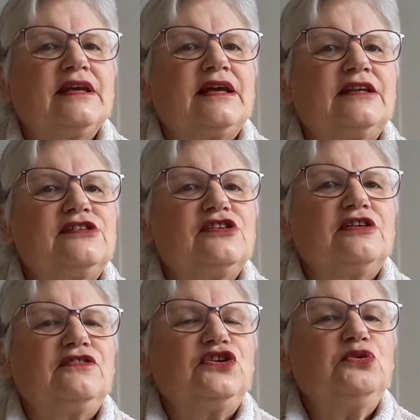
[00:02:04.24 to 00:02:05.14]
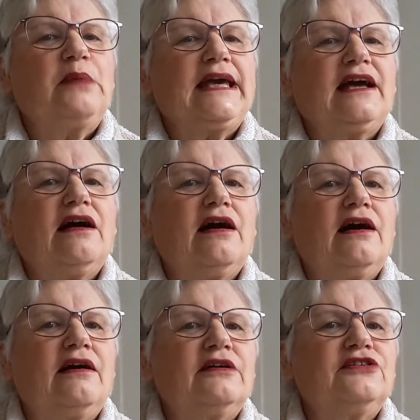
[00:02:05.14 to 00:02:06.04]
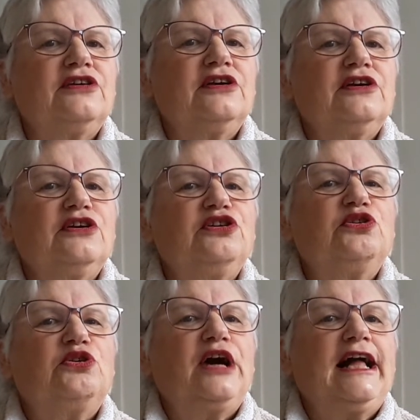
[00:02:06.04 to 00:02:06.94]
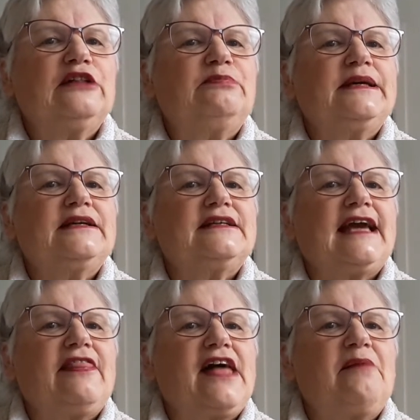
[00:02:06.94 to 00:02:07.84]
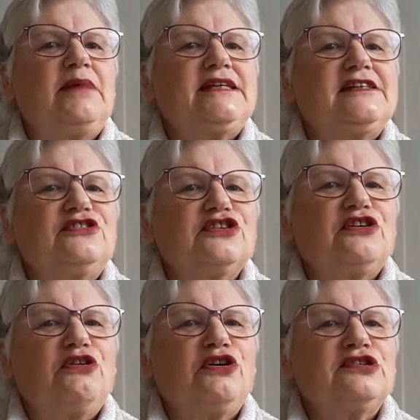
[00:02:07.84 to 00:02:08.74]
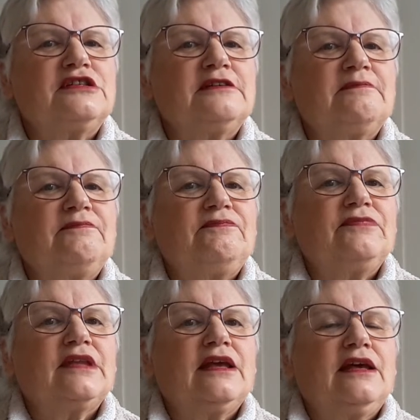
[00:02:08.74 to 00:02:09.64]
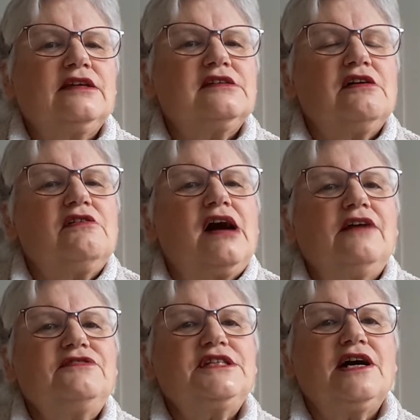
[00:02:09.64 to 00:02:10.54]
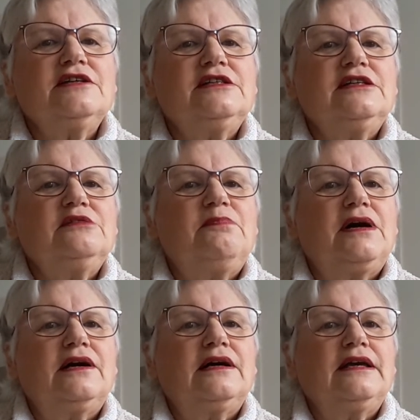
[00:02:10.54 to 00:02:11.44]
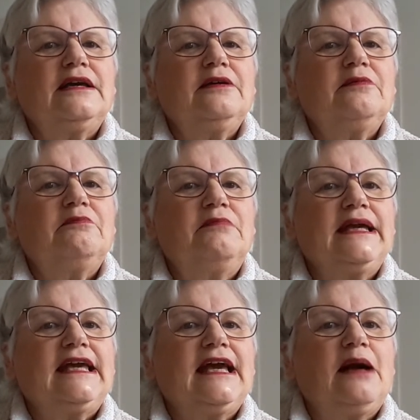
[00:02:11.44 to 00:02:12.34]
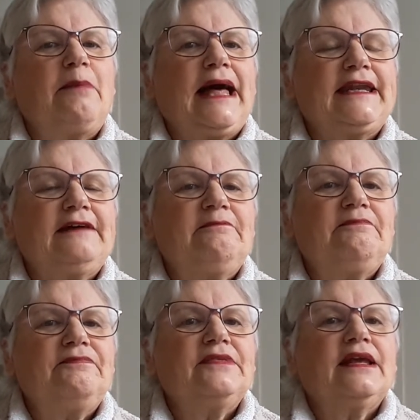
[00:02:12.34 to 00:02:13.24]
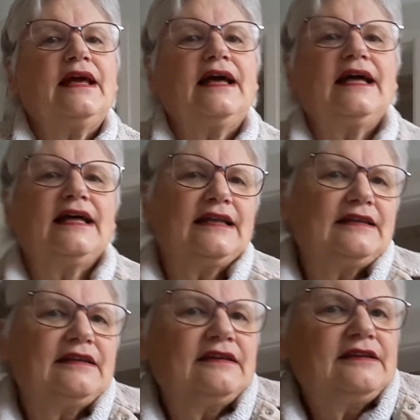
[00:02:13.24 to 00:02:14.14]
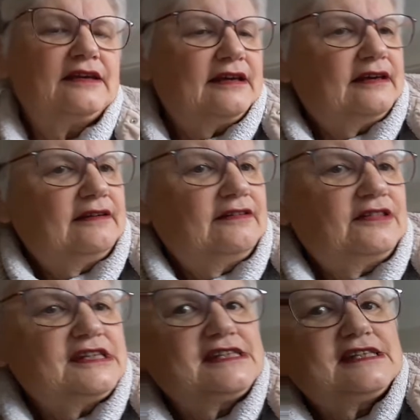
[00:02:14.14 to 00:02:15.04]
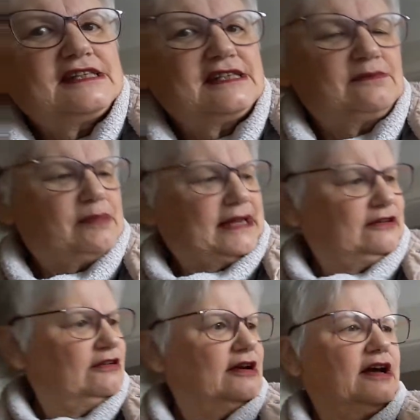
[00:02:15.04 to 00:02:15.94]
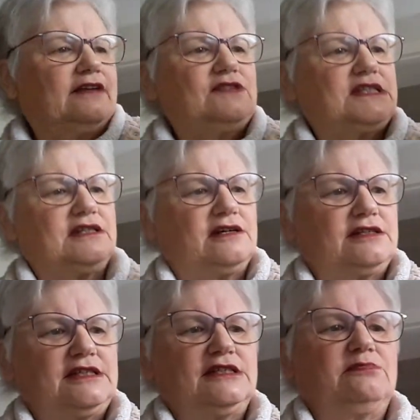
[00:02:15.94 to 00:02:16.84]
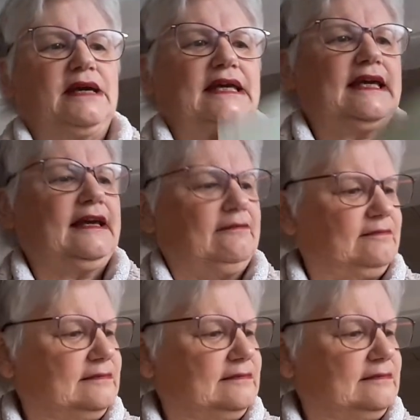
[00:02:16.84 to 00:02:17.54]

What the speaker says: And so if you make a heart, you're helping to get that message across. So I've started by making a banner, and this is the banner I've started making.